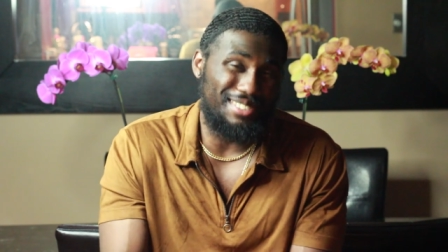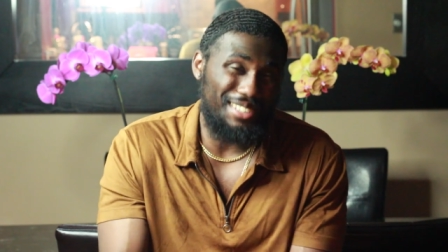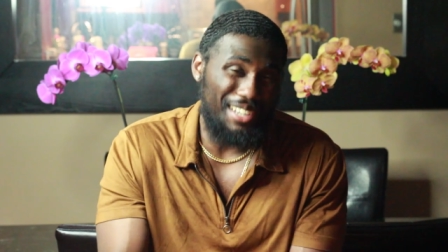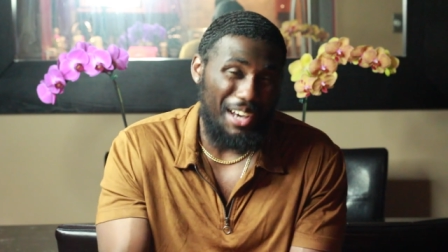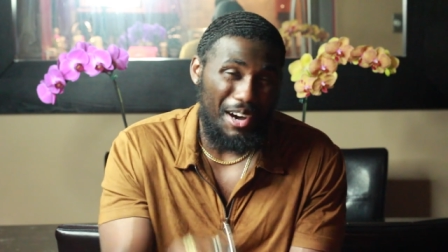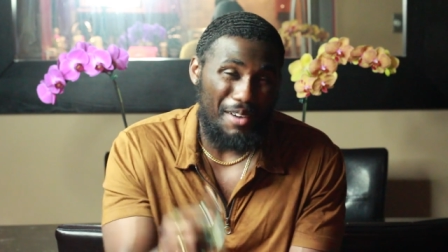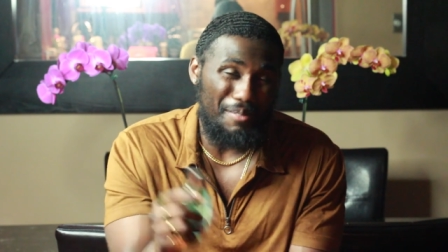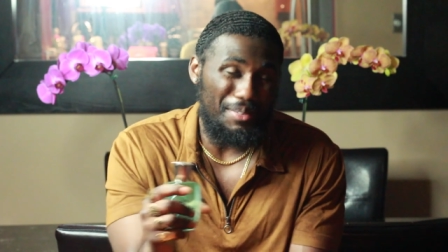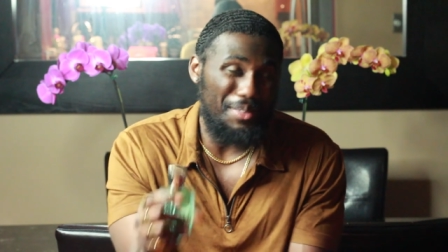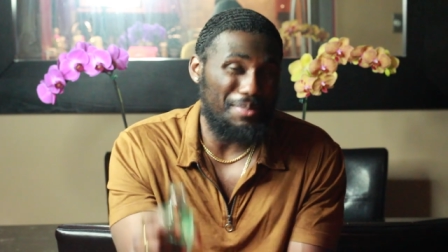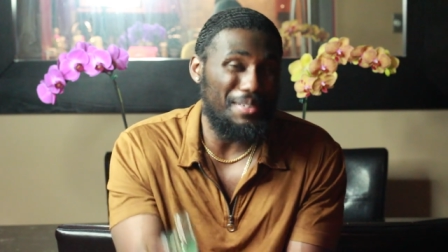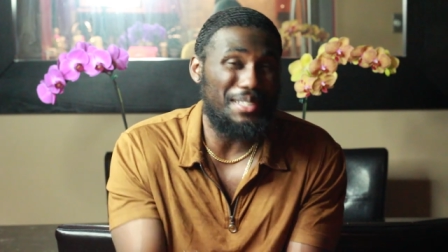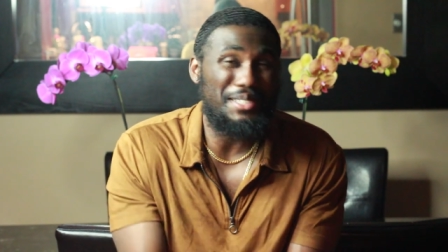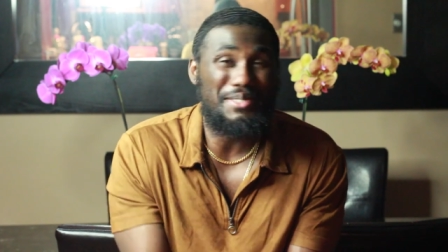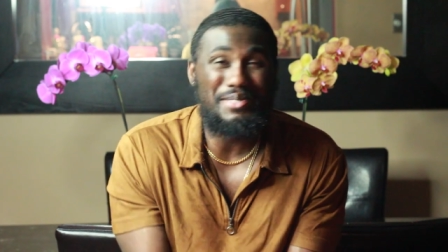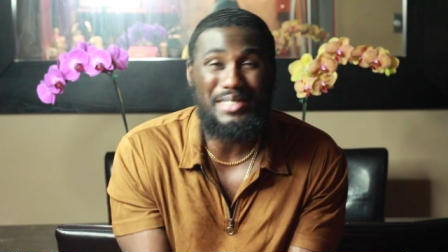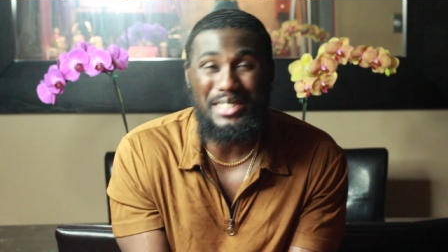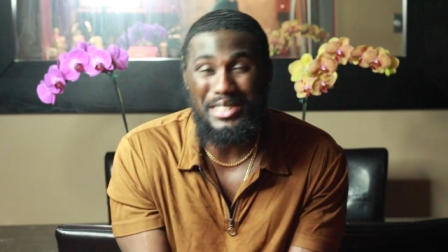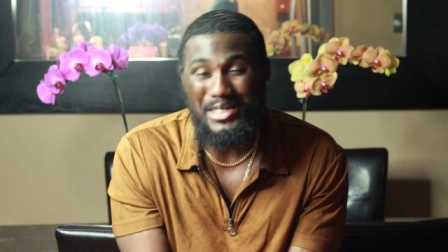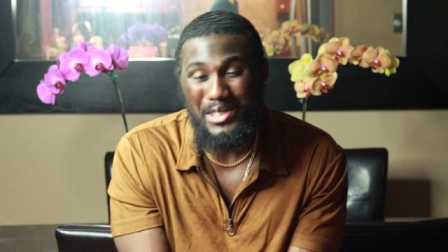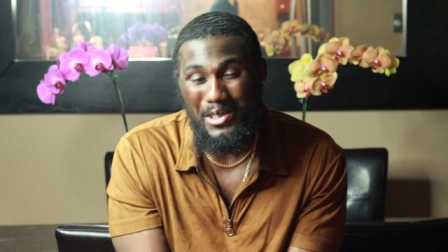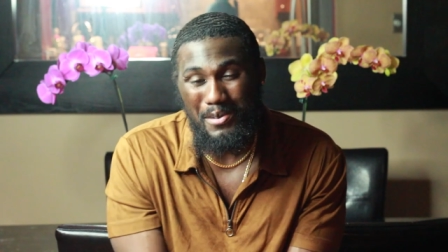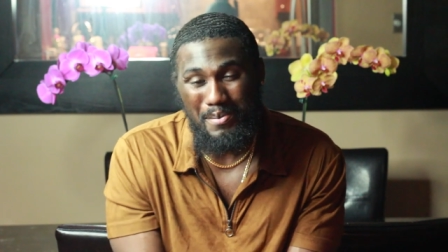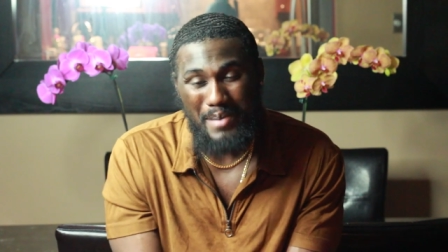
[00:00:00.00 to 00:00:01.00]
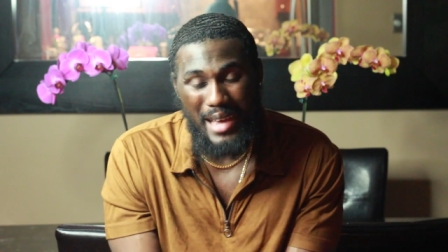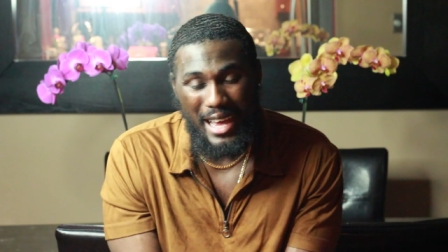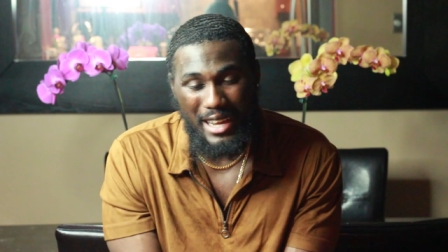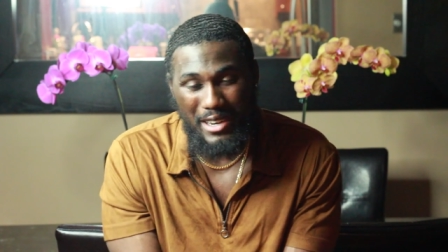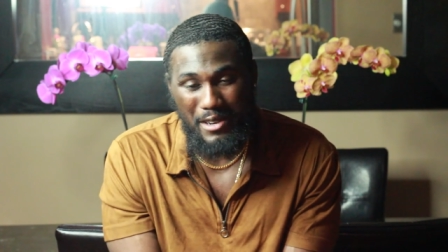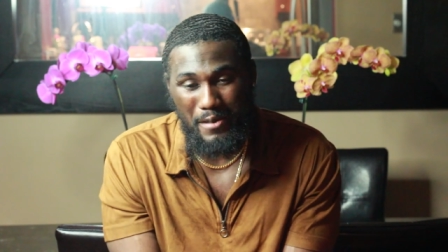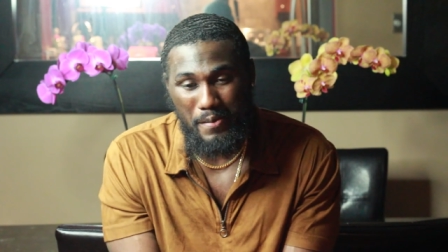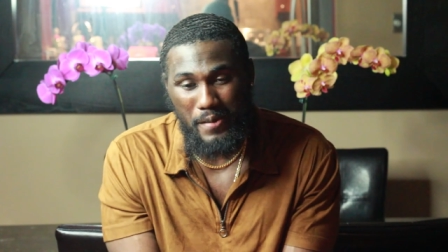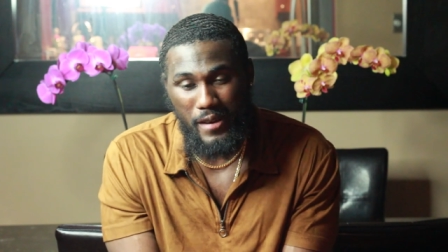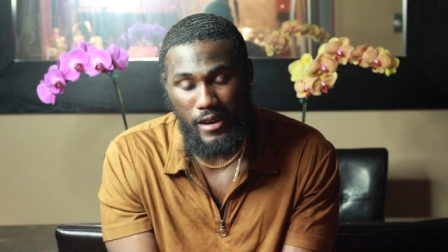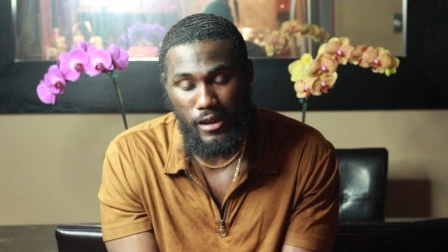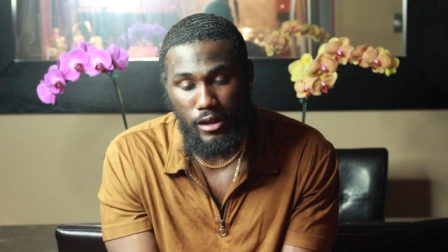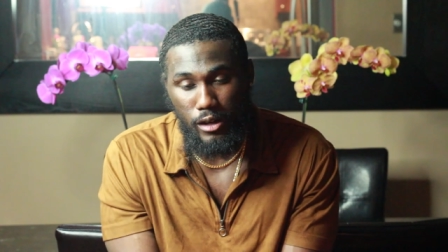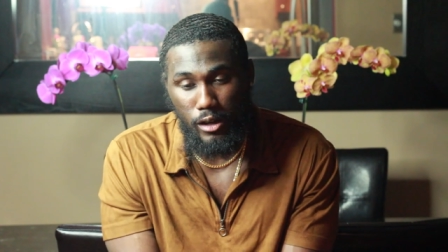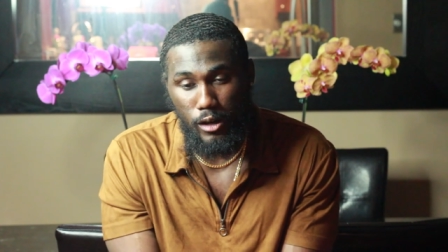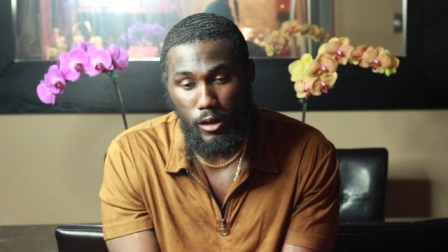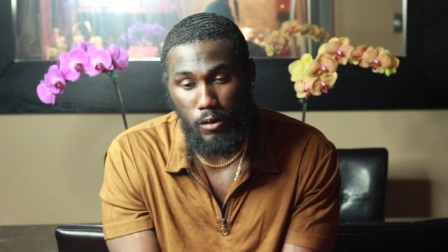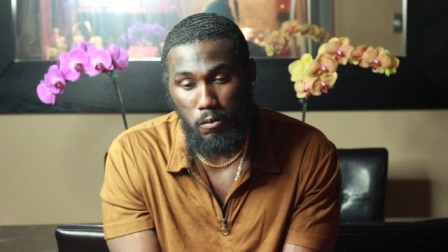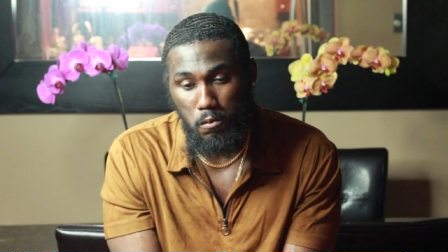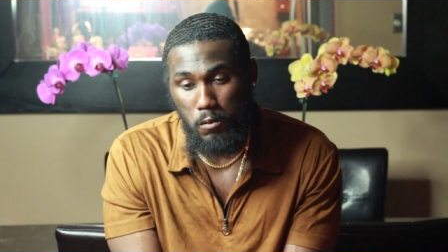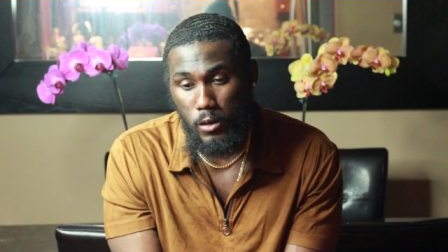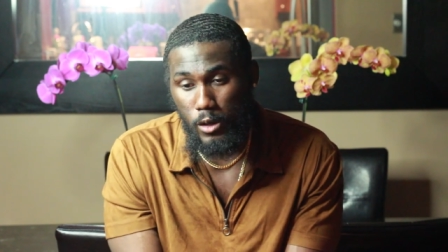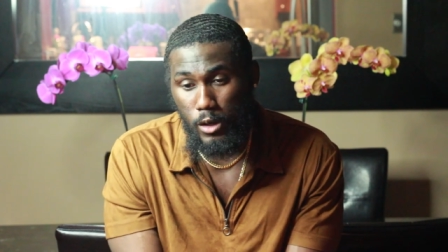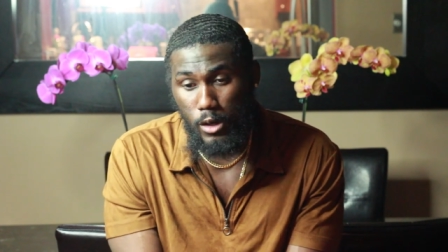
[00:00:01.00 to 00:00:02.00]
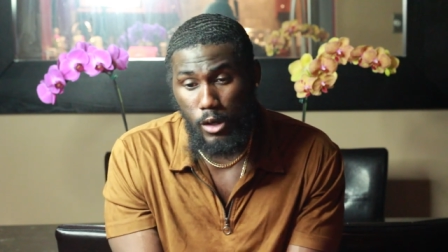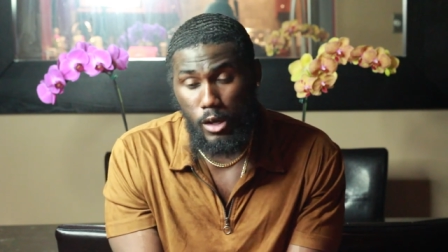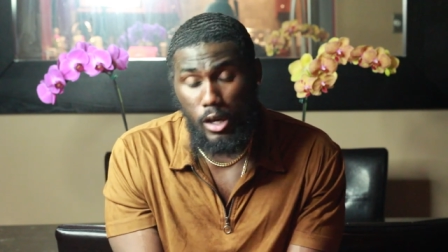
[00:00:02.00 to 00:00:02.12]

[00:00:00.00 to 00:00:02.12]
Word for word: compliments really don't matter. But um,